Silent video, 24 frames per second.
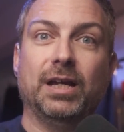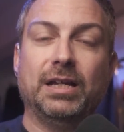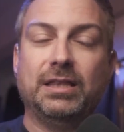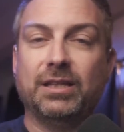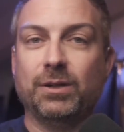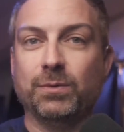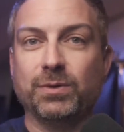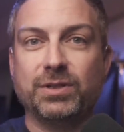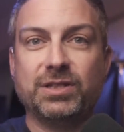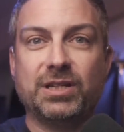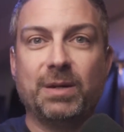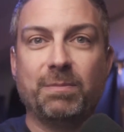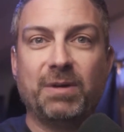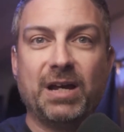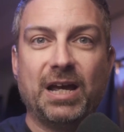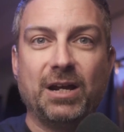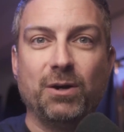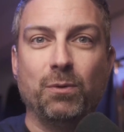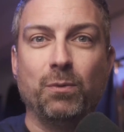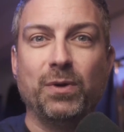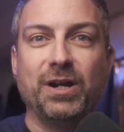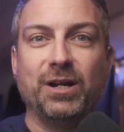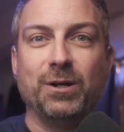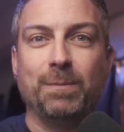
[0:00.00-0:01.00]
Like there was some
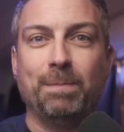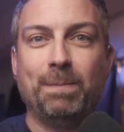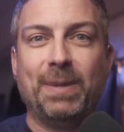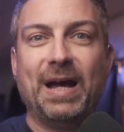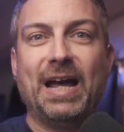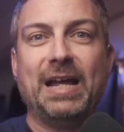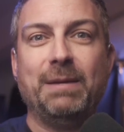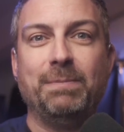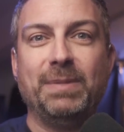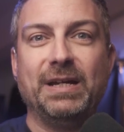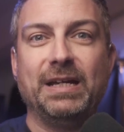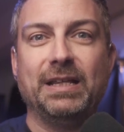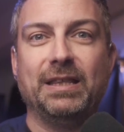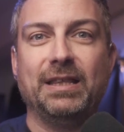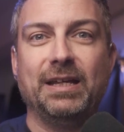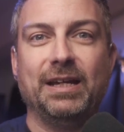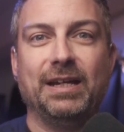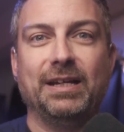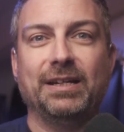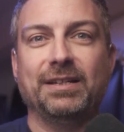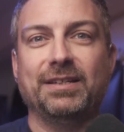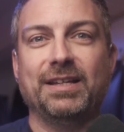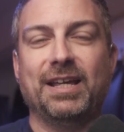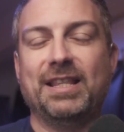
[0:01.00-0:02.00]
kind of weird piping
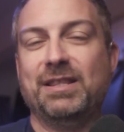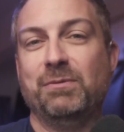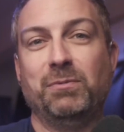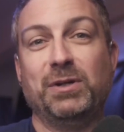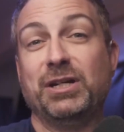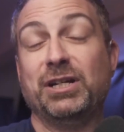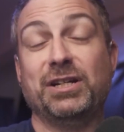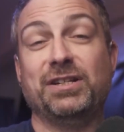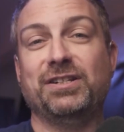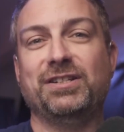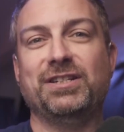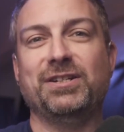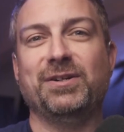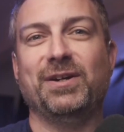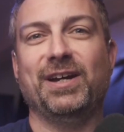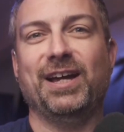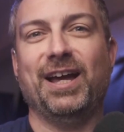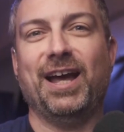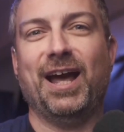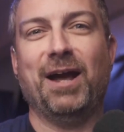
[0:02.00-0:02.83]
thing, and then we couldn't do